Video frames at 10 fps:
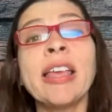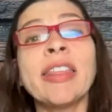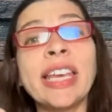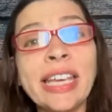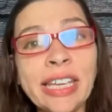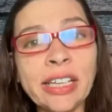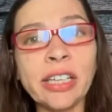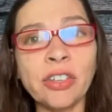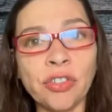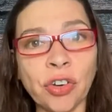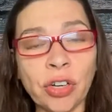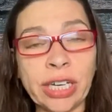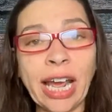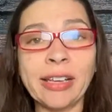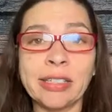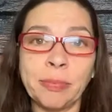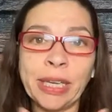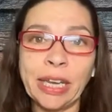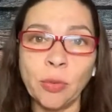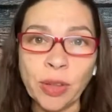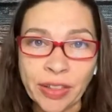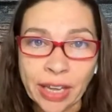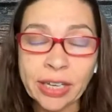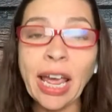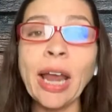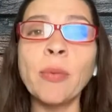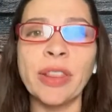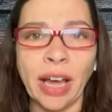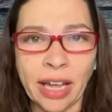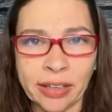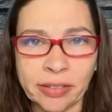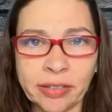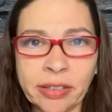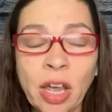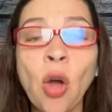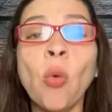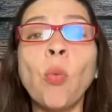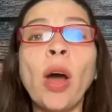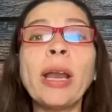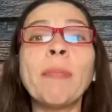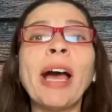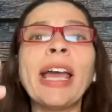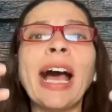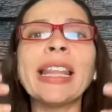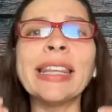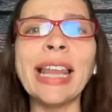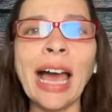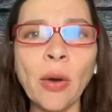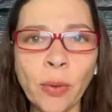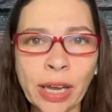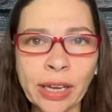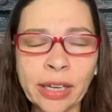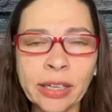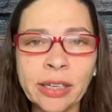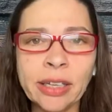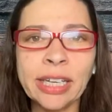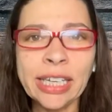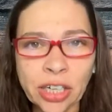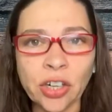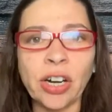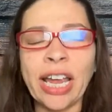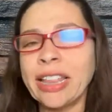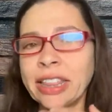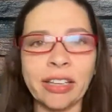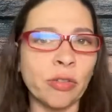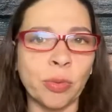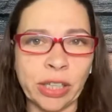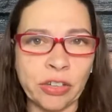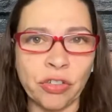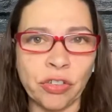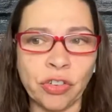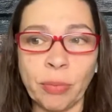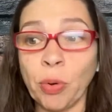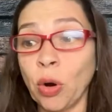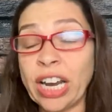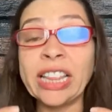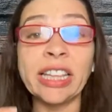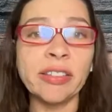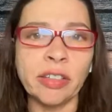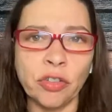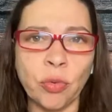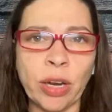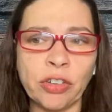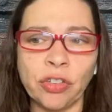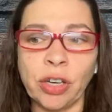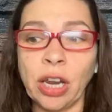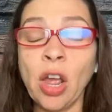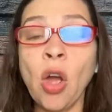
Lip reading: the healing journey has to begin within and with us. What am I allowing here in this relationship or in this situation?